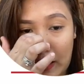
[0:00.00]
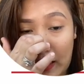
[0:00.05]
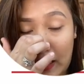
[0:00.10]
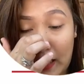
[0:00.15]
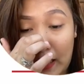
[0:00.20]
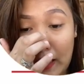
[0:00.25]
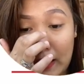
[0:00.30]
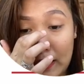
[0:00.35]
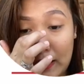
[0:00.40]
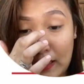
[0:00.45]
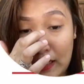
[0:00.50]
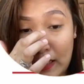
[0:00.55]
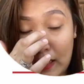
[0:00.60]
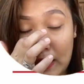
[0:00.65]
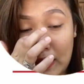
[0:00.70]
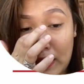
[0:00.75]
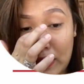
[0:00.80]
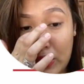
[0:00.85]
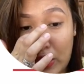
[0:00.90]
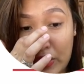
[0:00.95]
And
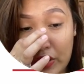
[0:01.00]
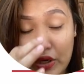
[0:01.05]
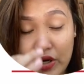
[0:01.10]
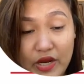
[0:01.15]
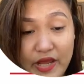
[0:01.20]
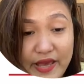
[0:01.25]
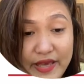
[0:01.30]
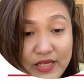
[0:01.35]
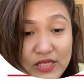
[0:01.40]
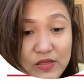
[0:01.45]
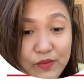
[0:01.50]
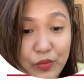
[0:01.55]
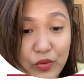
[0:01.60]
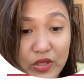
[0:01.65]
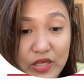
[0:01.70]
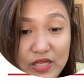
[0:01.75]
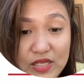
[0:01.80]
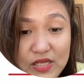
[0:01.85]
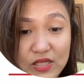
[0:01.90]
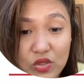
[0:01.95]
another is
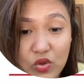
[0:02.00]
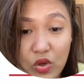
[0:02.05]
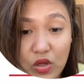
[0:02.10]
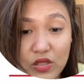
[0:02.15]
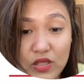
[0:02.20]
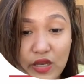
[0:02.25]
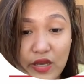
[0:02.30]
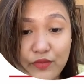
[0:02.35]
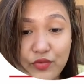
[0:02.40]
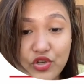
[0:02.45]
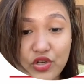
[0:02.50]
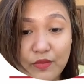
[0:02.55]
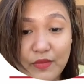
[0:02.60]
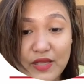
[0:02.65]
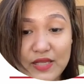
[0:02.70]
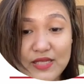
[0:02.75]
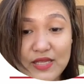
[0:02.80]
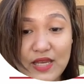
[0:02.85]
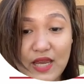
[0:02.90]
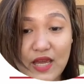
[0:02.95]
police at all times should
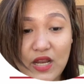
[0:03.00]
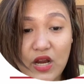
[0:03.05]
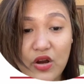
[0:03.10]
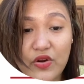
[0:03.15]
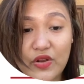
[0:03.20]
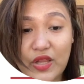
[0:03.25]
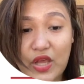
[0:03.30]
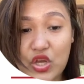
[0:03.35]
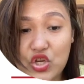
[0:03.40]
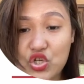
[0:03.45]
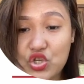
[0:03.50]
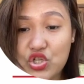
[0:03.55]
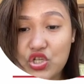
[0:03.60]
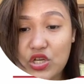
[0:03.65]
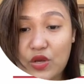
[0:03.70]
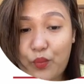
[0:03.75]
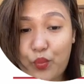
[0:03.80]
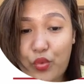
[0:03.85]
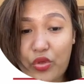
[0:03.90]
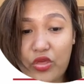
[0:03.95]
maintain a
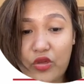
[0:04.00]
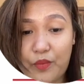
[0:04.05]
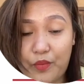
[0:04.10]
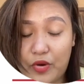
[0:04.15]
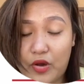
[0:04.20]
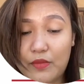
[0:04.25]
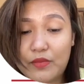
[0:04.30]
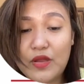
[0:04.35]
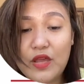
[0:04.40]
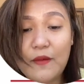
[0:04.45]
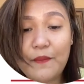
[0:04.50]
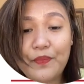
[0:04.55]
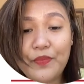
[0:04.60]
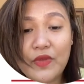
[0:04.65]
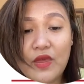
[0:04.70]
relationship with the public